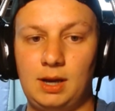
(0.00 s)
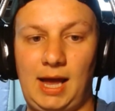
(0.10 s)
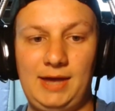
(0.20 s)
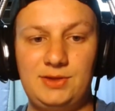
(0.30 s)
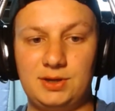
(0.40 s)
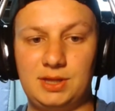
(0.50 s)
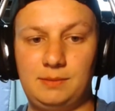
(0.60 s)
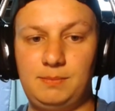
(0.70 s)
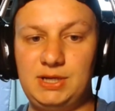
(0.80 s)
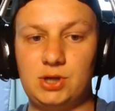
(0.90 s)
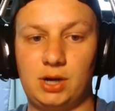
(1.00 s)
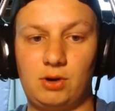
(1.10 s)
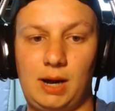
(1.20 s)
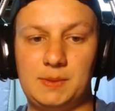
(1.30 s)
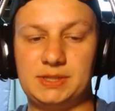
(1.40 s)
I think that Bijan
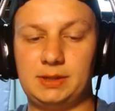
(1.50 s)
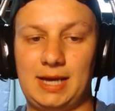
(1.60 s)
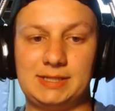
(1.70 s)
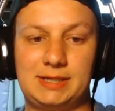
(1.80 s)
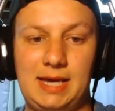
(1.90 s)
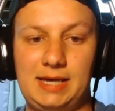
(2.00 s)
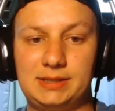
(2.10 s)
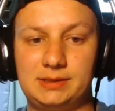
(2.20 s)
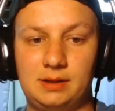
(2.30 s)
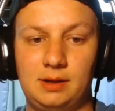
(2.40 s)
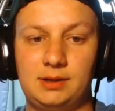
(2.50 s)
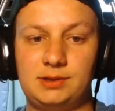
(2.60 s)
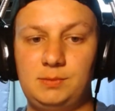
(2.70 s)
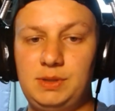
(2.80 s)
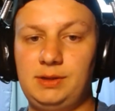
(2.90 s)
Robinson has a case
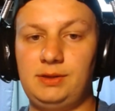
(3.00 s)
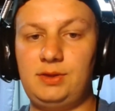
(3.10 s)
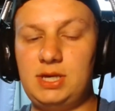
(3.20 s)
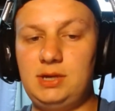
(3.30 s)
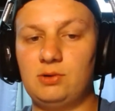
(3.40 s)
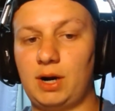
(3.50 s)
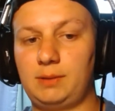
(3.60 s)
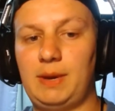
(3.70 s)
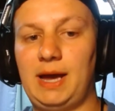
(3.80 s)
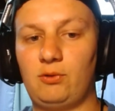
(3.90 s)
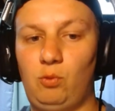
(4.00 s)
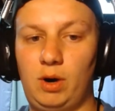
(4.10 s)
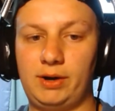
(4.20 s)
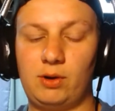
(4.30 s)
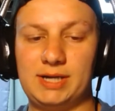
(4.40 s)
to be the running back
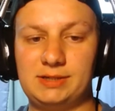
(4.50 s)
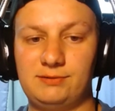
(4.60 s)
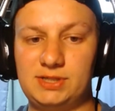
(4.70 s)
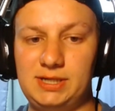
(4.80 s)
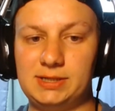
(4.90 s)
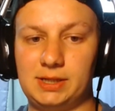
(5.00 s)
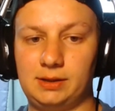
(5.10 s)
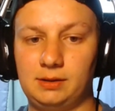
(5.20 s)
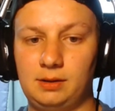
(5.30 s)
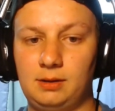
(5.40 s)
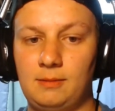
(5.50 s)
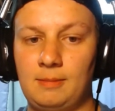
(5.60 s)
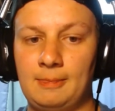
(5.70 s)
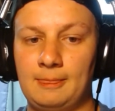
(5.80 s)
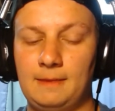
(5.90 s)
1 rest of season,
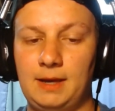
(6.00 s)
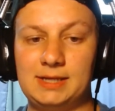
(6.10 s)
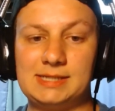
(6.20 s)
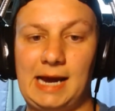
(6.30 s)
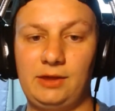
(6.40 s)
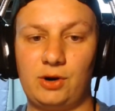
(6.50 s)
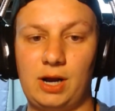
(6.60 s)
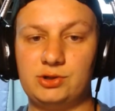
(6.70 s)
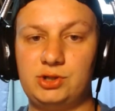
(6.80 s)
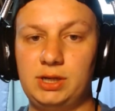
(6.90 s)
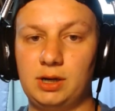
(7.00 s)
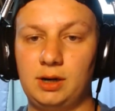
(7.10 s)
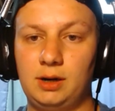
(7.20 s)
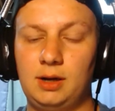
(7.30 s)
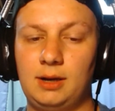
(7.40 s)
and Tyler
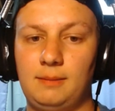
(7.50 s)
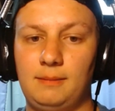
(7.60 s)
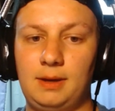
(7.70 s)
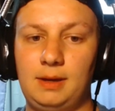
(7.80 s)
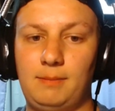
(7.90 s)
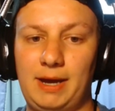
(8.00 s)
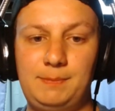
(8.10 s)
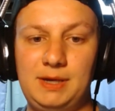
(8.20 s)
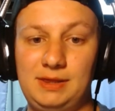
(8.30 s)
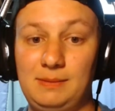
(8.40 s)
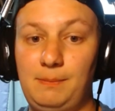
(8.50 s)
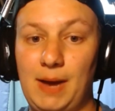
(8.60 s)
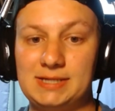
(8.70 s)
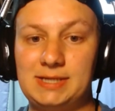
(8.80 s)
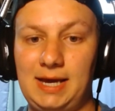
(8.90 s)
Algier might be the
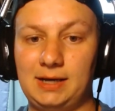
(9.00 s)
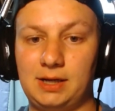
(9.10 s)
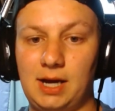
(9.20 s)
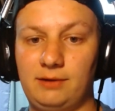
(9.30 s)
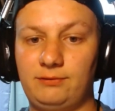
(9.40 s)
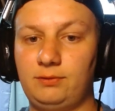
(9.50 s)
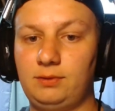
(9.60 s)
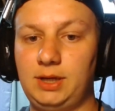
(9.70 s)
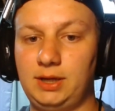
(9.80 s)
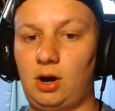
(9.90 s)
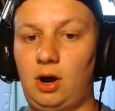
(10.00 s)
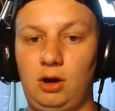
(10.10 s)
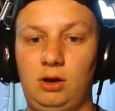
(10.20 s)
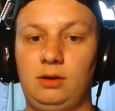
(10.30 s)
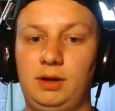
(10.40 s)
best handcuff in
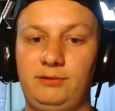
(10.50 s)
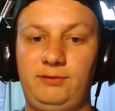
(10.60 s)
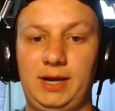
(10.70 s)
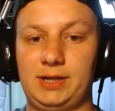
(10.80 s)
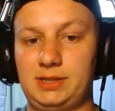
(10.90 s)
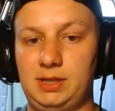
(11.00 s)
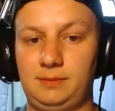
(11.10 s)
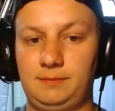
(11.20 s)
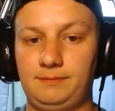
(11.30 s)
all of fantasy.